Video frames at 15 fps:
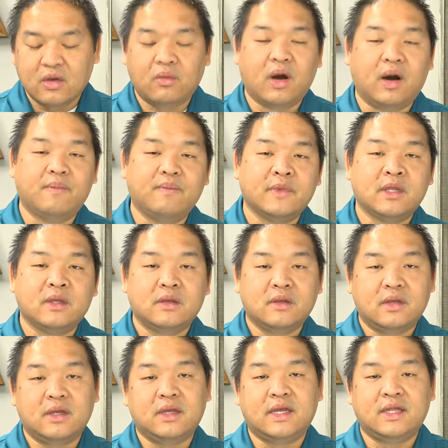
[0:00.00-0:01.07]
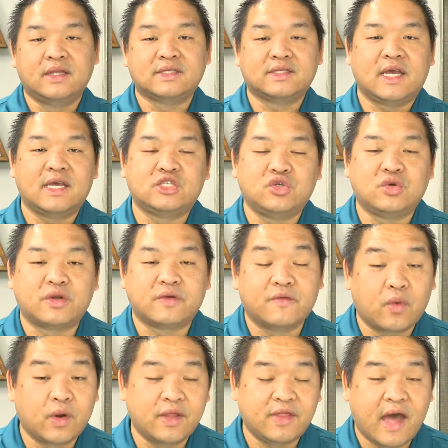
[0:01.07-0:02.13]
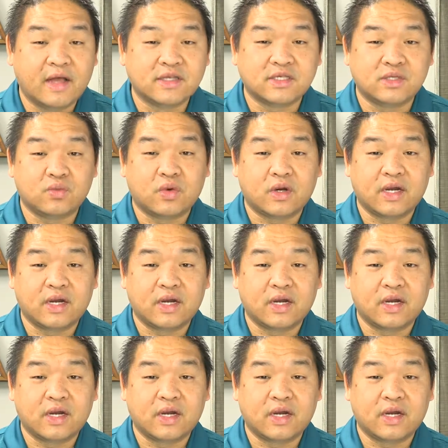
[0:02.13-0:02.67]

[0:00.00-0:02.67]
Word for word: Well, in this case, 240,000.